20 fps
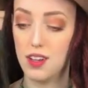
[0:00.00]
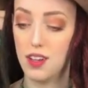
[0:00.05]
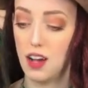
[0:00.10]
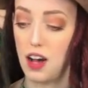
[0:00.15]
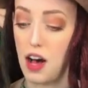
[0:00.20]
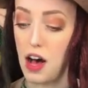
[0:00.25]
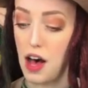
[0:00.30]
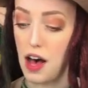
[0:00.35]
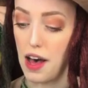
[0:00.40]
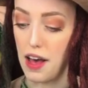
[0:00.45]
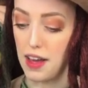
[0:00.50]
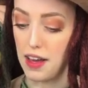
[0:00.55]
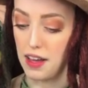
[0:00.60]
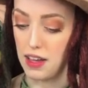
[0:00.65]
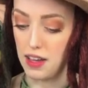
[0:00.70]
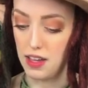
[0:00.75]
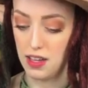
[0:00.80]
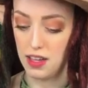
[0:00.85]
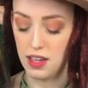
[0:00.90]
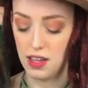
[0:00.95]

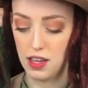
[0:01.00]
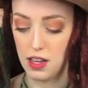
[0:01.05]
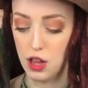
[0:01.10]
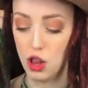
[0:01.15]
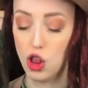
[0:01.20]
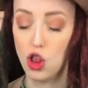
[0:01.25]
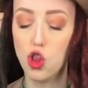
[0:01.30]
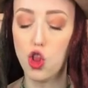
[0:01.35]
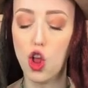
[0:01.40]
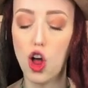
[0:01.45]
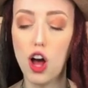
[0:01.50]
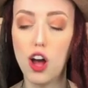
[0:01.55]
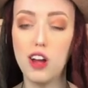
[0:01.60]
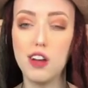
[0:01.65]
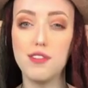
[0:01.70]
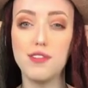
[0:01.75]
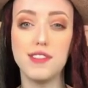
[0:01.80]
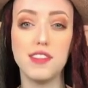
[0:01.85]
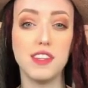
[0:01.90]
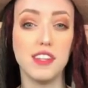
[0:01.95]
I
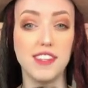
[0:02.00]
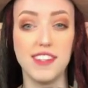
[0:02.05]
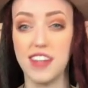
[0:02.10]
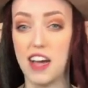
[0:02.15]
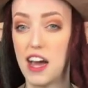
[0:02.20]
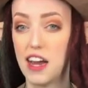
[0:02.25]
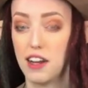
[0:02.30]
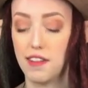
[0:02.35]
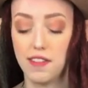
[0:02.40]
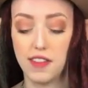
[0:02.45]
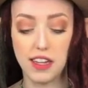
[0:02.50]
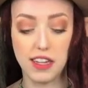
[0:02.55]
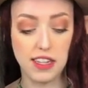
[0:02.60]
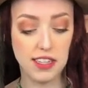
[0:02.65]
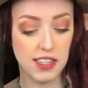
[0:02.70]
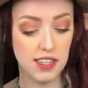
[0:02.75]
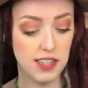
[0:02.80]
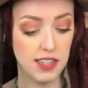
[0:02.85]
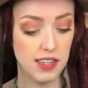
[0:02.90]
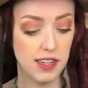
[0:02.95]
love the design of
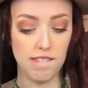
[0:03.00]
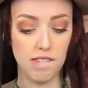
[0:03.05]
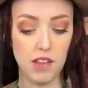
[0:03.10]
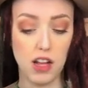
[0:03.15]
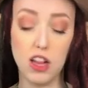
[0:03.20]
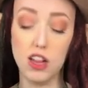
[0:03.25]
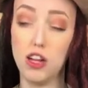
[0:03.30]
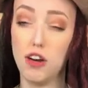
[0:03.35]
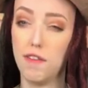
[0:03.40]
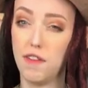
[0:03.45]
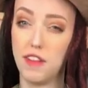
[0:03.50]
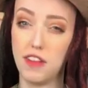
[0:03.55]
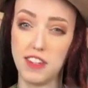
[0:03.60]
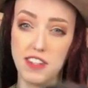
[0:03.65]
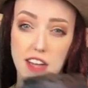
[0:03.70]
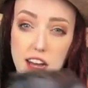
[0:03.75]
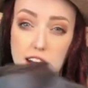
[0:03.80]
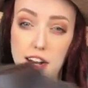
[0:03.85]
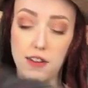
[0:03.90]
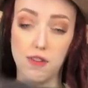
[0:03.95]
this. I love the
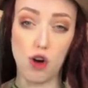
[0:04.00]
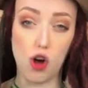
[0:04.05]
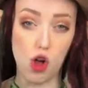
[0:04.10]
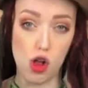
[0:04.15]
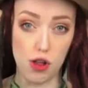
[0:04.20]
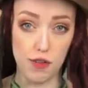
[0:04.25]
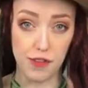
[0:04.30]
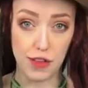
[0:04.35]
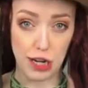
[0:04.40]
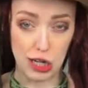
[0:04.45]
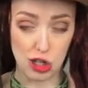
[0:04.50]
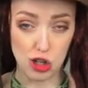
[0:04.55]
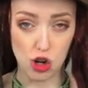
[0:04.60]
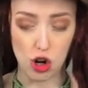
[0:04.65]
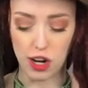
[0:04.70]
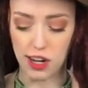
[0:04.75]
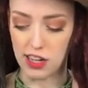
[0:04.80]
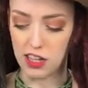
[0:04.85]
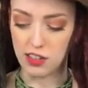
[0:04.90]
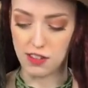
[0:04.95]
design of all of their
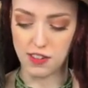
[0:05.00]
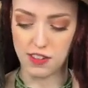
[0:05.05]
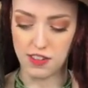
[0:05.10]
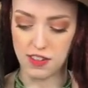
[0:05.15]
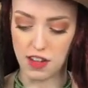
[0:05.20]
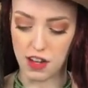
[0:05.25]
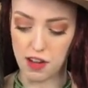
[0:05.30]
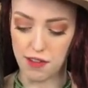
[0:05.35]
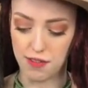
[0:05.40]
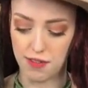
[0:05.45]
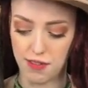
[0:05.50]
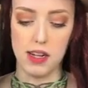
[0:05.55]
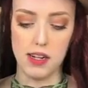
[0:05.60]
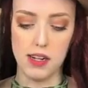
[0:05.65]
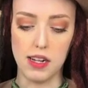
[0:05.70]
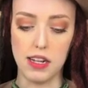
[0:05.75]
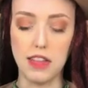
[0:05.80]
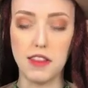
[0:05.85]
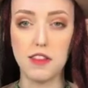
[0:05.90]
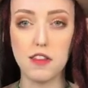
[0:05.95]
Dark Elf stuff.
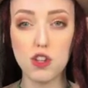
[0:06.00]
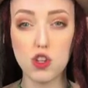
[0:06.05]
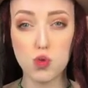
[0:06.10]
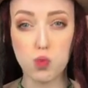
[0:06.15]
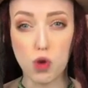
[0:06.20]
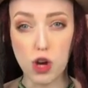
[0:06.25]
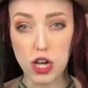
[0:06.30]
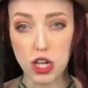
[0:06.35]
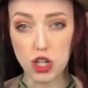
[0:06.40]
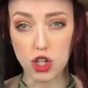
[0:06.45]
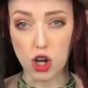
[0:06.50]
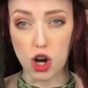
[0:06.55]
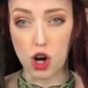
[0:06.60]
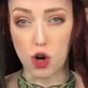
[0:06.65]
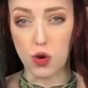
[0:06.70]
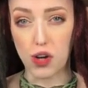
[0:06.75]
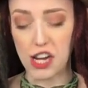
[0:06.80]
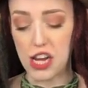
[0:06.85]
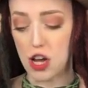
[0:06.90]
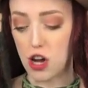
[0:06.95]
And this was
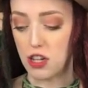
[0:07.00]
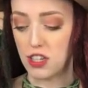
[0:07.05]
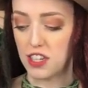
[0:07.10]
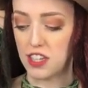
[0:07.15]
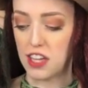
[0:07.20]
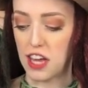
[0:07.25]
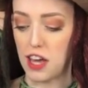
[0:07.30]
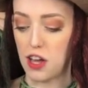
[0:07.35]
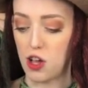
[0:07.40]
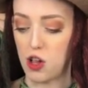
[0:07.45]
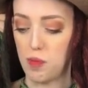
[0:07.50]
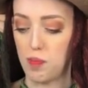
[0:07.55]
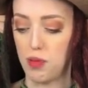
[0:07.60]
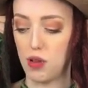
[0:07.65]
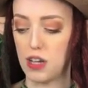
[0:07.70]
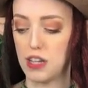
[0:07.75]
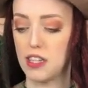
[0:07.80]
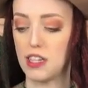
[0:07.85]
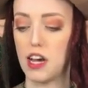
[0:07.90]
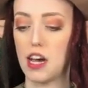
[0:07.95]
already on sale,
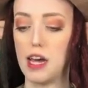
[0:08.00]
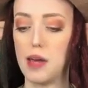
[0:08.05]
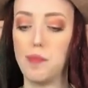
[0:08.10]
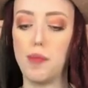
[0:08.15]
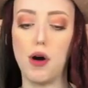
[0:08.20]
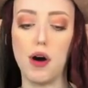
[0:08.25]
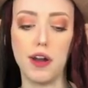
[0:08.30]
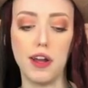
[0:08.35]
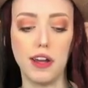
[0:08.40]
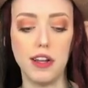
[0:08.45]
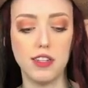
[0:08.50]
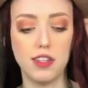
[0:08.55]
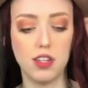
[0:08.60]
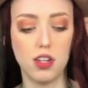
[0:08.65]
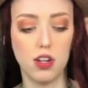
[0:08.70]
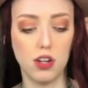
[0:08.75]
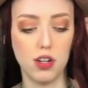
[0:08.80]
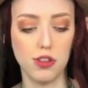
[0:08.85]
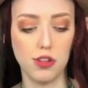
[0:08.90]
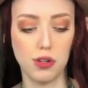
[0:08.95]
plus I bought it
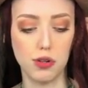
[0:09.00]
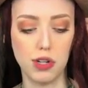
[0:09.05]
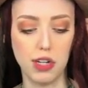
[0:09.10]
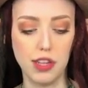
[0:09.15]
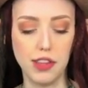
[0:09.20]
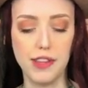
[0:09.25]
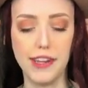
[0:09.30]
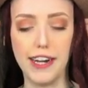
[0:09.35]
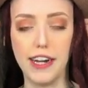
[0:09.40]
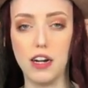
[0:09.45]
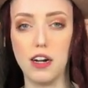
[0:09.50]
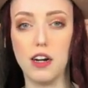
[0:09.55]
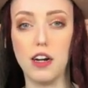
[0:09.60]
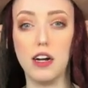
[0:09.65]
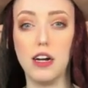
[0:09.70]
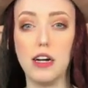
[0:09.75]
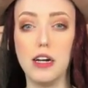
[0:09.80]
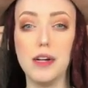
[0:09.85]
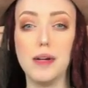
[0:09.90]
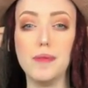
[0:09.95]
during their
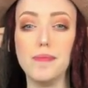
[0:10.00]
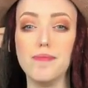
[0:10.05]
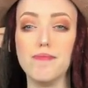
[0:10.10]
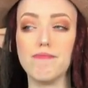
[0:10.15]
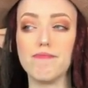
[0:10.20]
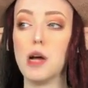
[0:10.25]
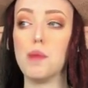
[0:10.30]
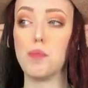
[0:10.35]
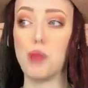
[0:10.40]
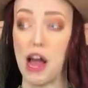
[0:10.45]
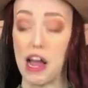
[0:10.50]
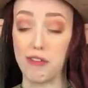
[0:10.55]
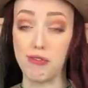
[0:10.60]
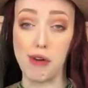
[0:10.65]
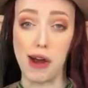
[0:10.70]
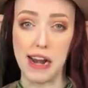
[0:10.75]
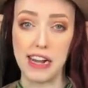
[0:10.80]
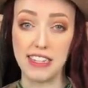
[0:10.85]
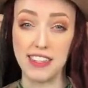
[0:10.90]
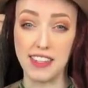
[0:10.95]
Black
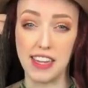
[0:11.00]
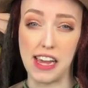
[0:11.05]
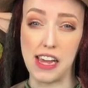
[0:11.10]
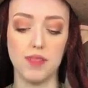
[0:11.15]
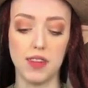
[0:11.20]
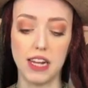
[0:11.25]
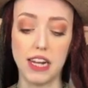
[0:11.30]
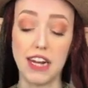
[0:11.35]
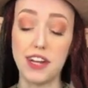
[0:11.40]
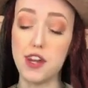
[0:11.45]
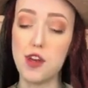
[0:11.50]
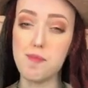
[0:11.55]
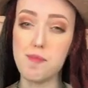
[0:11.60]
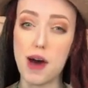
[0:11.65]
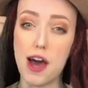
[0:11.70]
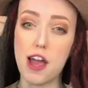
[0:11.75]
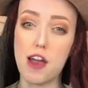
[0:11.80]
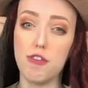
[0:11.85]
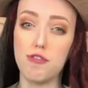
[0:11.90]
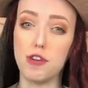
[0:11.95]
Friday sale. And I did
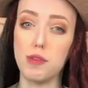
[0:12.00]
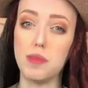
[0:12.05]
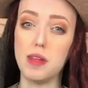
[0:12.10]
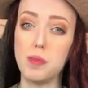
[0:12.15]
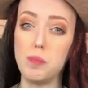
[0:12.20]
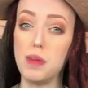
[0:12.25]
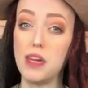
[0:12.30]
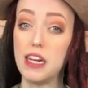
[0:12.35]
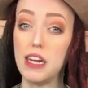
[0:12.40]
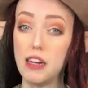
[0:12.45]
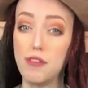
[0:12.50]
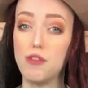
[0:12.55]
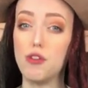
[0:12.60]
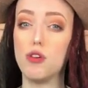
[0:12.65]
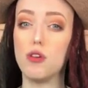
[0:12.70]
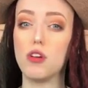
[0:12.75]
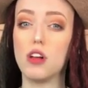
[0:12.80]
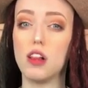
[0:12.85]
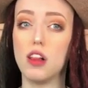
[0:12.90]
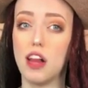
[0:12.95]
buy it from the
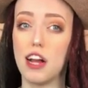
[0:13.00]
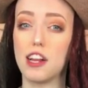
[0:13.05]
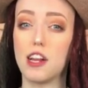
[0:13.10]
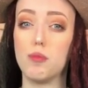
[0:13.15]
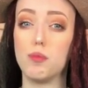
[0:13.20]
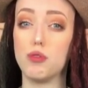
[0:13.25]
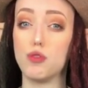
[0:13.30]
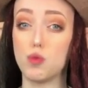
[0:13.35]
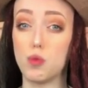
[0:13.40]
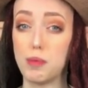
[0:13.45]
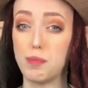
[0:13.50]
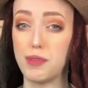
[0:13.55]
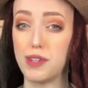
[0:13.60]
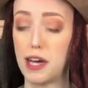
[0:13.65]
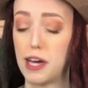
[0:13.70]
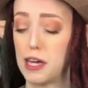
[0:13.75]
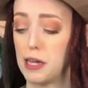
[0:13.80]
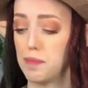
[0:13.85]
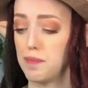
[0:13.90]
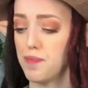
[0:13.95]
Medieval Collectibles
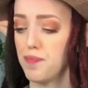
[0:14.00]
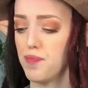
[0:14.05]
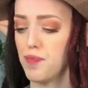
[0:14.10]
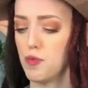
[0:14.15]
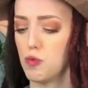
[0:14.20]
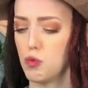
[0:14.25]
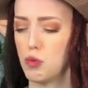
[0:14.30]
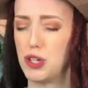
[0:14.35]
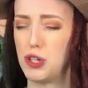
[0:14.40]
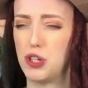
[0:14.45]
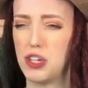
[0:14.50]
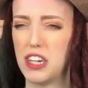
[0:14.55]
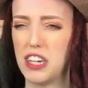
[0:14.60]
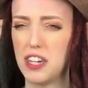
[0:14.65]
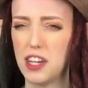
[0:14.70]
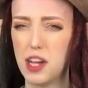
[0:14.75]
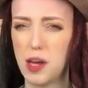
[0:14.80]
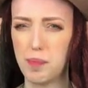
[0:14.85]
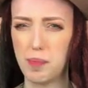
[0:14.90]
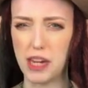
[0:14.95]
website, which
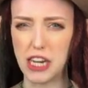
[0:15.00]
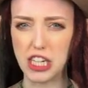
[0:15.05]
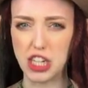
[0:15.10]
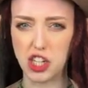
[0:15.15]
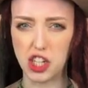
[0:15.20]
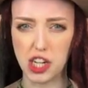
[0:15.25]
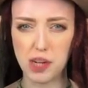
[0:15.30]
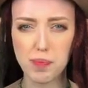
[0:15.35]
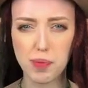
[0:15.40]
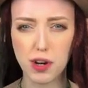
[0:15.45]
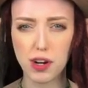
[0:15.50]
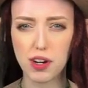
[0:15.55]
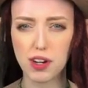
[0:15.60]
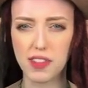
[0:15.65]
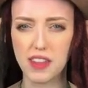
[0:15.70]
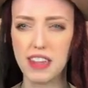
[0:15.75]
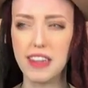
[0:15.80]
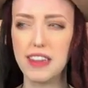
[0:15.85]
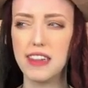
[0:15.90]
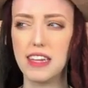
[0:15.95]
ended up being cheaper
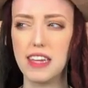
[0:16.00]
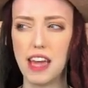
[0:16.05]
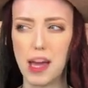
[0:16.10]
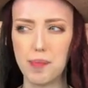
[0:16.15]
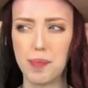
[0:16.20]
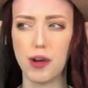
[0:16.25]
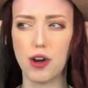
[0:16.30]
than the Epic